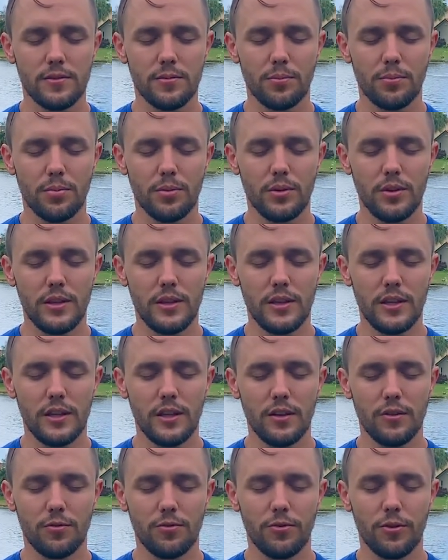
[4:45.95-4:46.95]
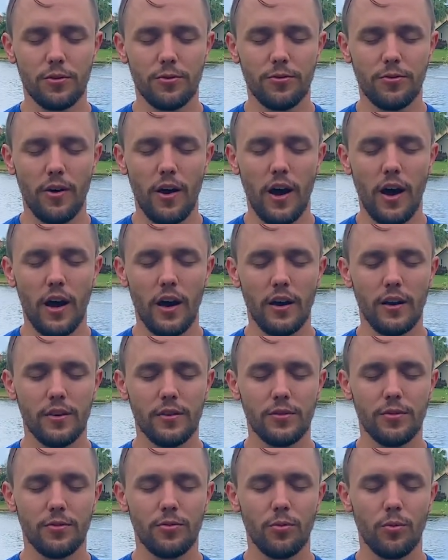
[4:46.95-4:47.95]
Breathing in for
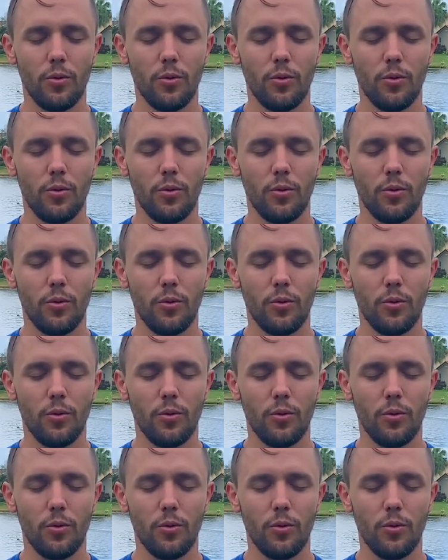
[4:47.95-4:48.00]
5.